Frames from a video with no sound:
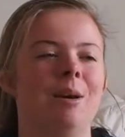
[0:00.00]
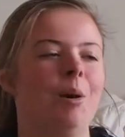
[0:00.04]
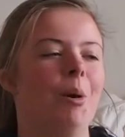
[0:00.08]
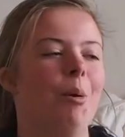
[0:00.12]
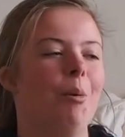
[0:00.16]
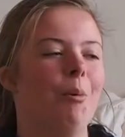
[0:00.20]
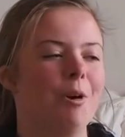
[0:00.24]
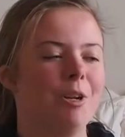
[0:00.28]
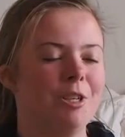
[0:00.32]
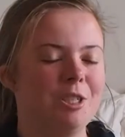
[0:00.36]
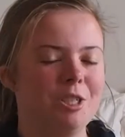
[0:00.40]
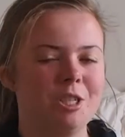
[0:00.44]

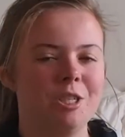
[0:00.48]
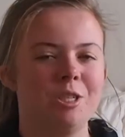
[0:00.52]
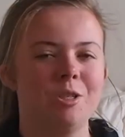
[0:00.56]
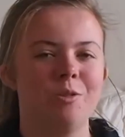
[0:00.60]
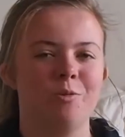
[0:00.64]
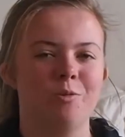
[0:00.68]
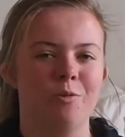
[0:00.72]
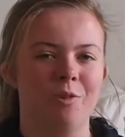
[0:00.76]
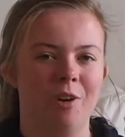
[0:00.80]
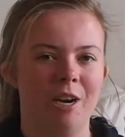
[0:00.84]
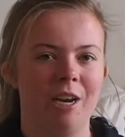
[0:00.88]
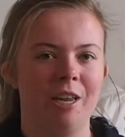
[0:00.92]
which
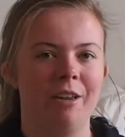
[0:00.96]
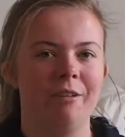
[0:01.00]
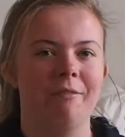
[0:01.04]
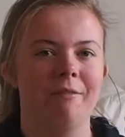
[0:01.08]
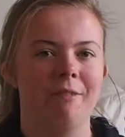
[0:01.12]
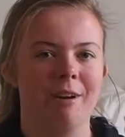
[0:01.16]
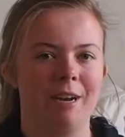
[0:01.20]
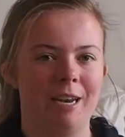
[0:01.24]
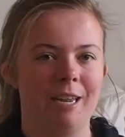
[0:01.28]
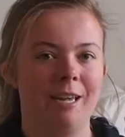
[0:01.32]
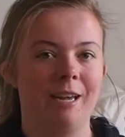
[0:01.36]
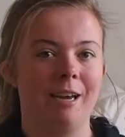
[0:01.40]
is really,
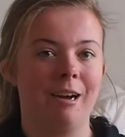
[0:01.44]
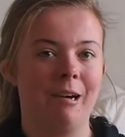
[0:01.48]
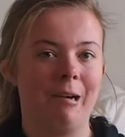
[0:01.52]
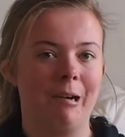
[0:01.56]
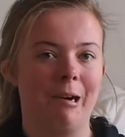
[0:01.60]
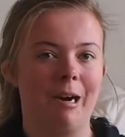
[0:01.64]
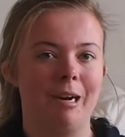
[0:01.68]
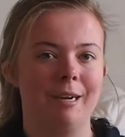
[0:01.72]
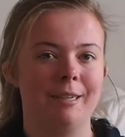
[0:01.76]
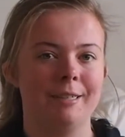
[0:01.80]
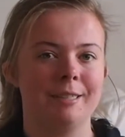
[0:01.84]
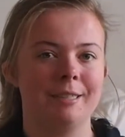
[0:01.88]
really
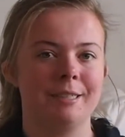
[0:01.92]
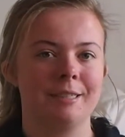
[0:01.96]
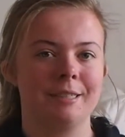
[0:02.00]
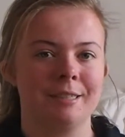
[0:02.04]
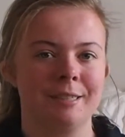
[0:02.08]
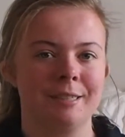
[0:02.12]
hard.